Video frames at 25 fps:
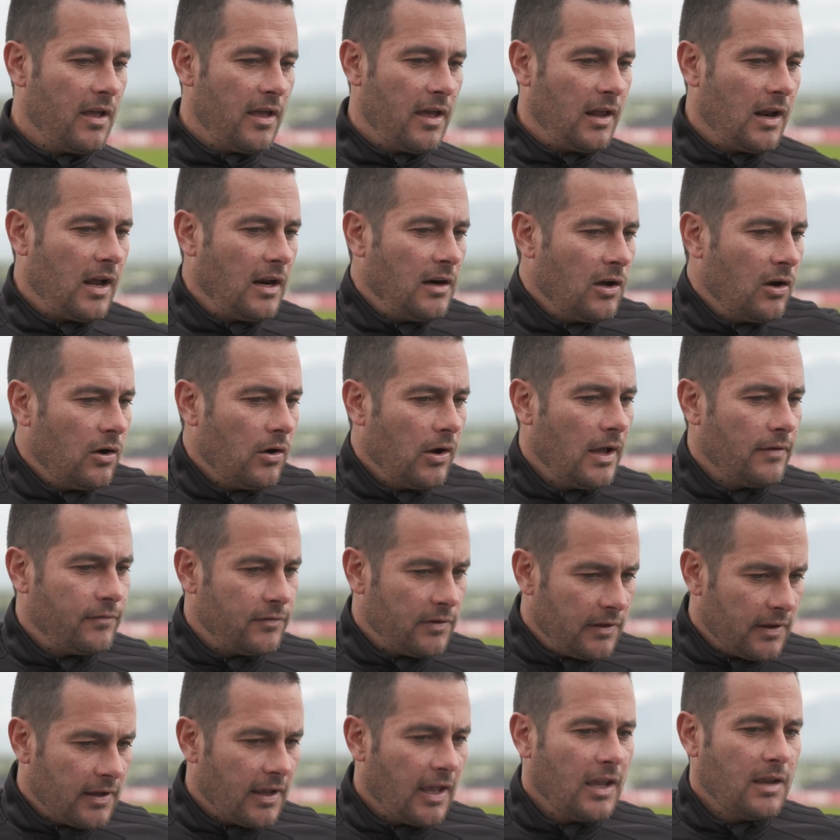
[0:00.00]
And I know
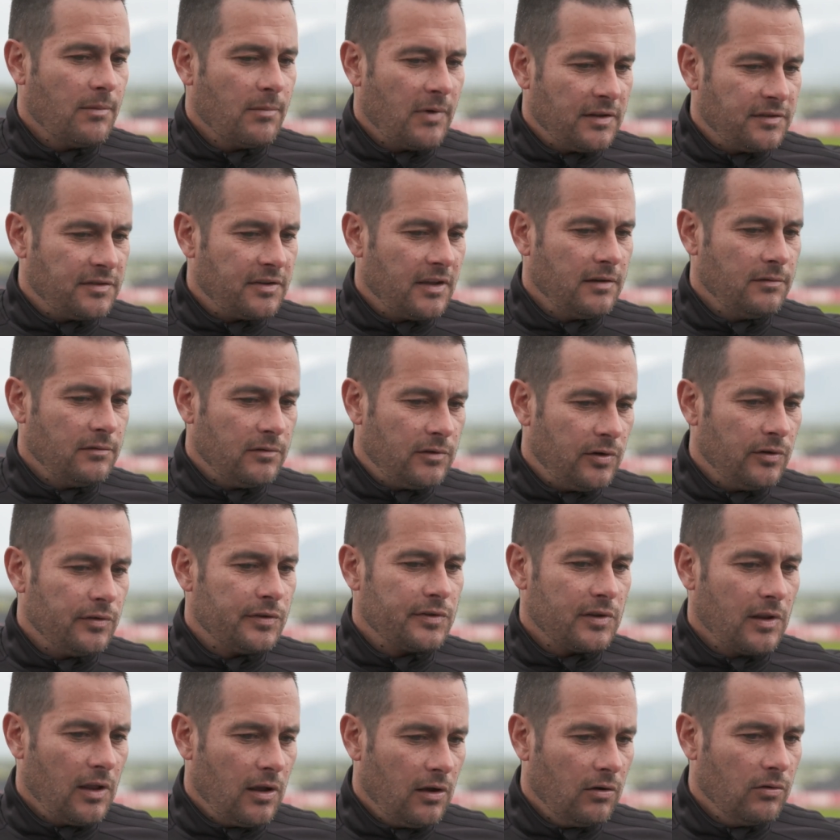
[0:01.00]
after the game I said too
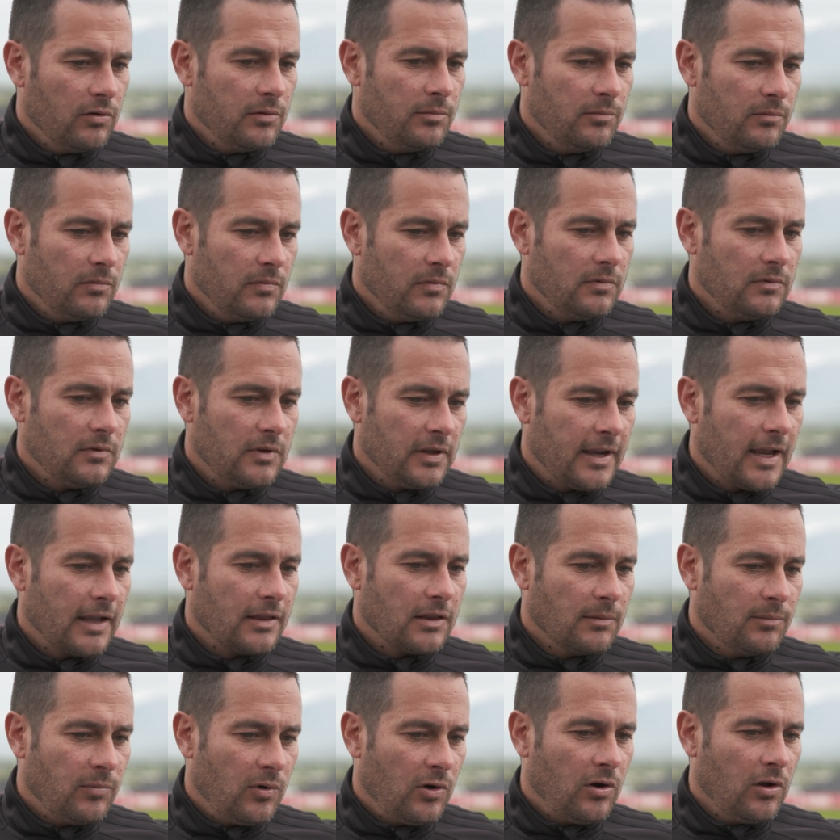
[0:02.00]
slow and to
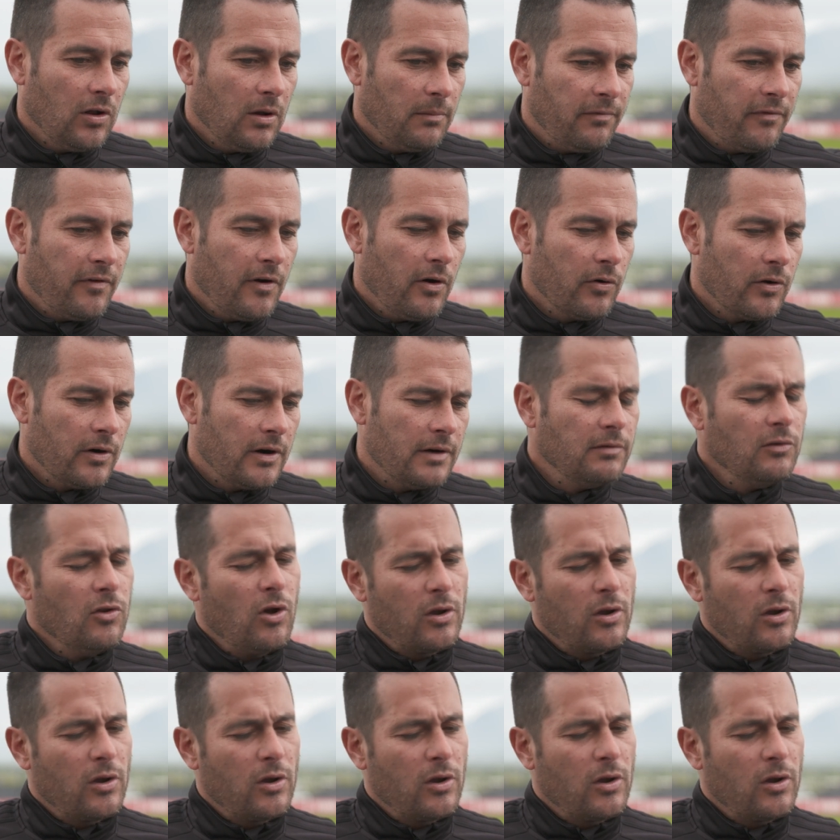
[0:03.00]
get the ball forward.